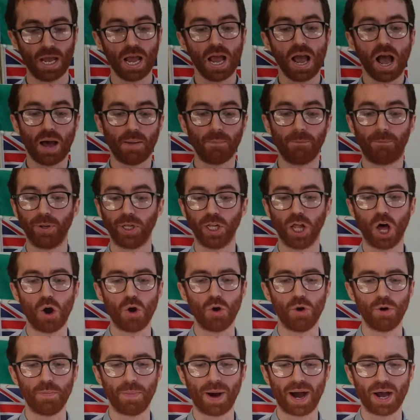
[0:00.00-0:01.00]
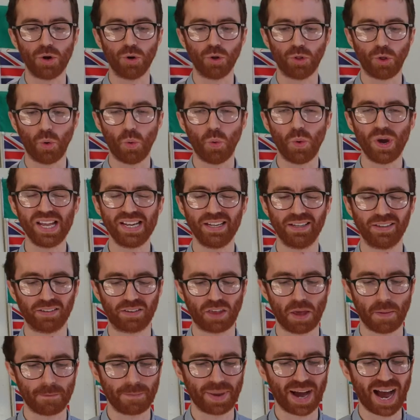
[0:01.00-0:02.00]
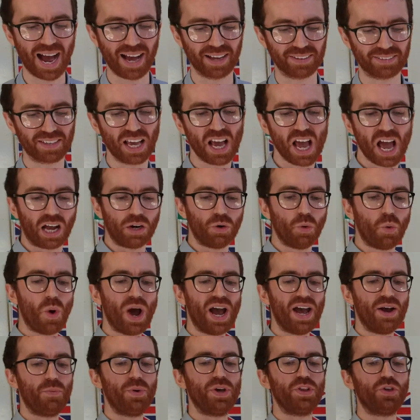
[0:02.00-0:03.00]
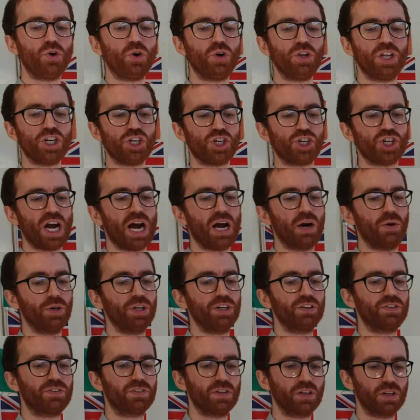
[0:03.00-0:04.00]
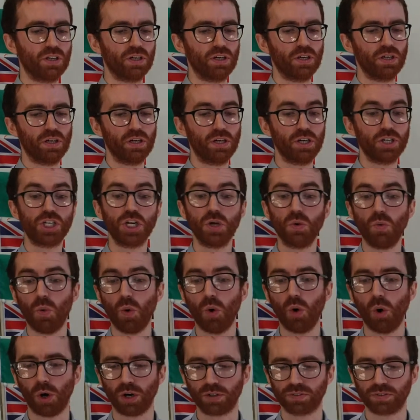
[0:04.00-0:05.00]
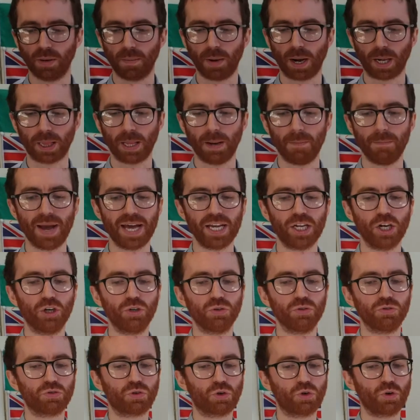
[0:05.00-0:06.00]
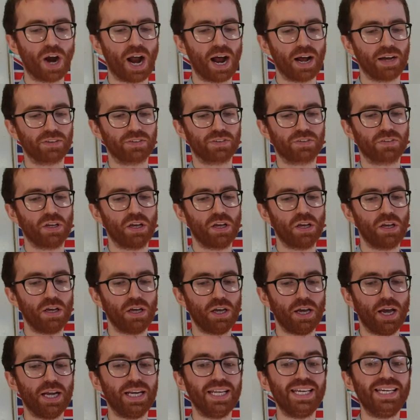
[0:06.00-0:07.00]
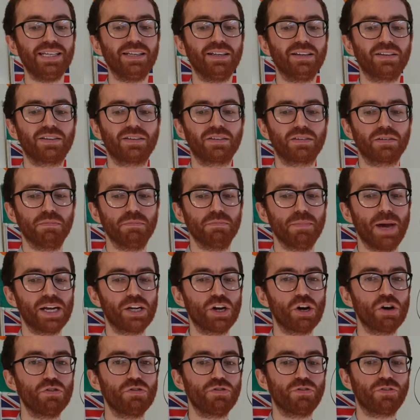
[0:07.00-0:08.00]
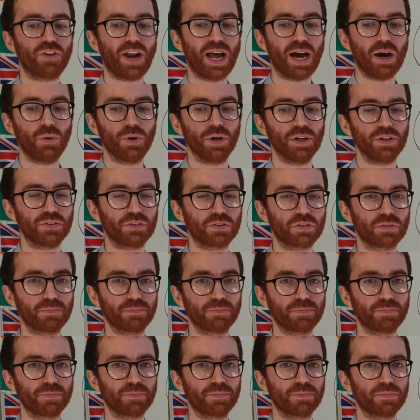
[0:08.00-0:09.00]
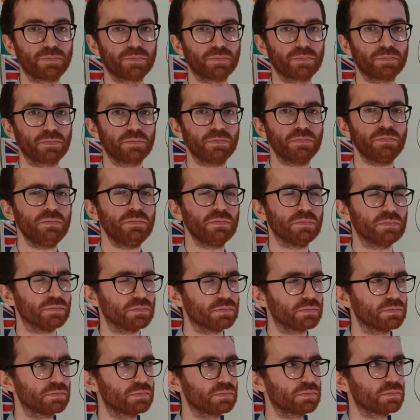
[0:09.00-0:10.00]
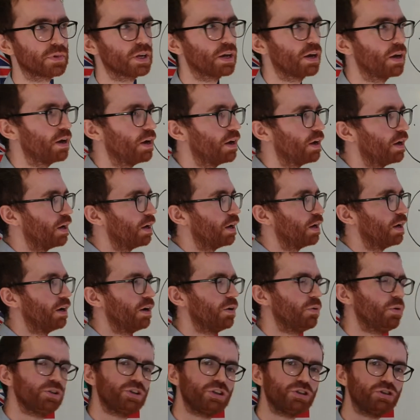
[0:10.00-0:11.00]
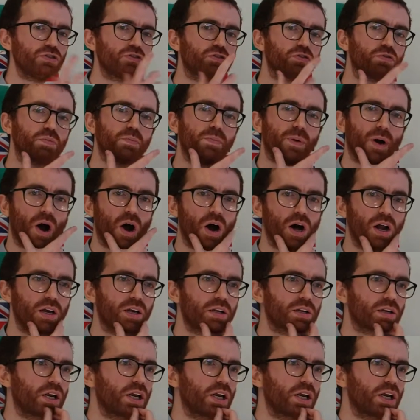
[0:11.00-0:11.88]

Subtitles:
And blown by all the winds that pass, and wet with all the showers, she walks among the meadow's grass and eats meadow flowers. What did you spot?